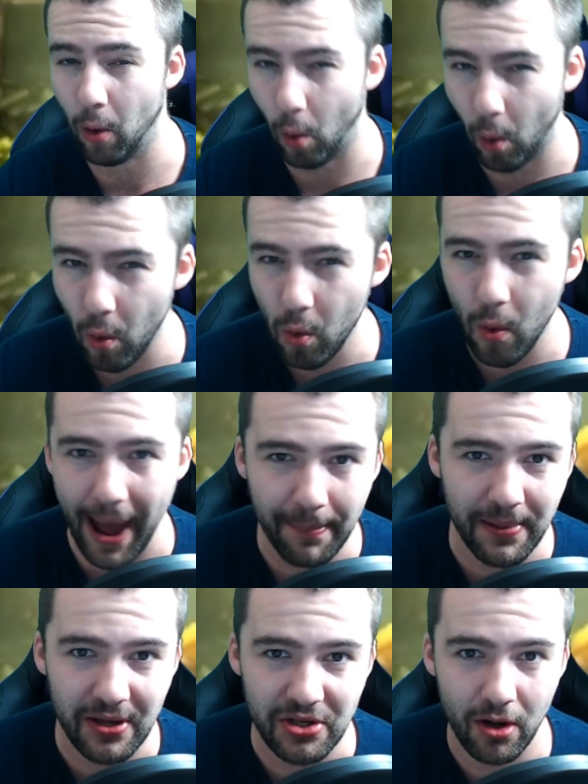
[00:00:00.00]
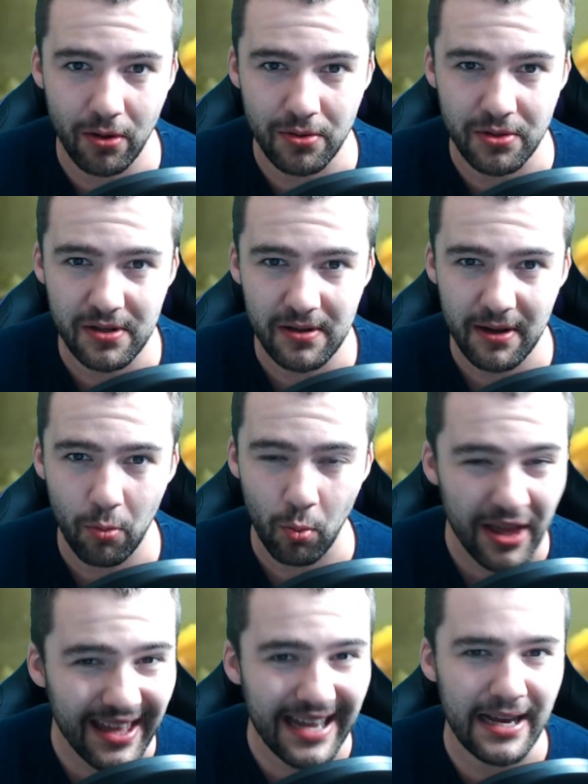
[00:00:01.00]
all episodes
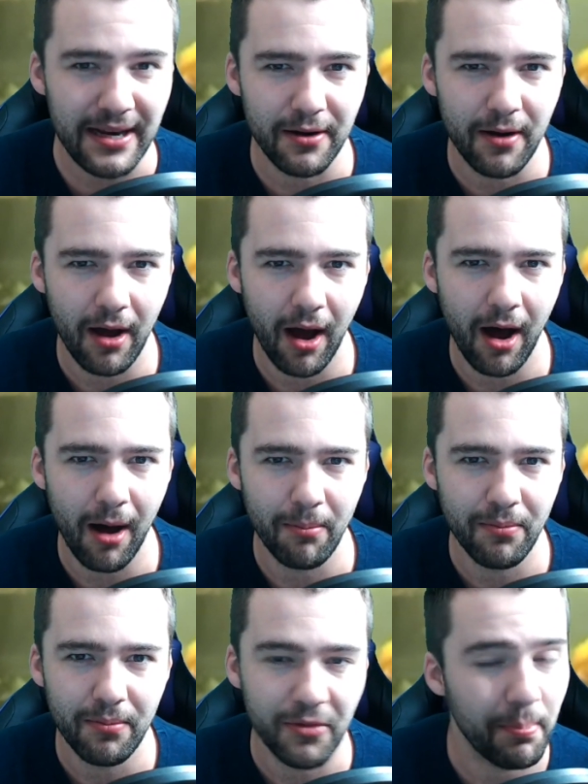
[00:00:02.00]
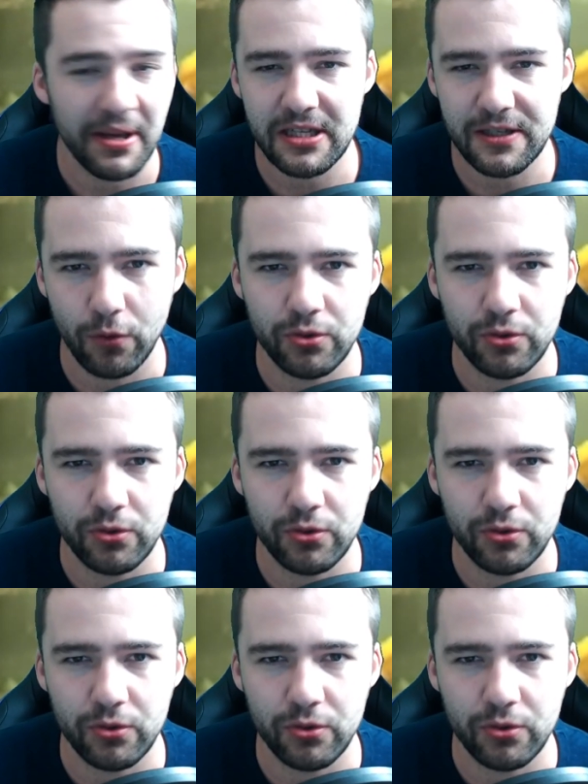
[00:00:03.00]
within um, the PS4's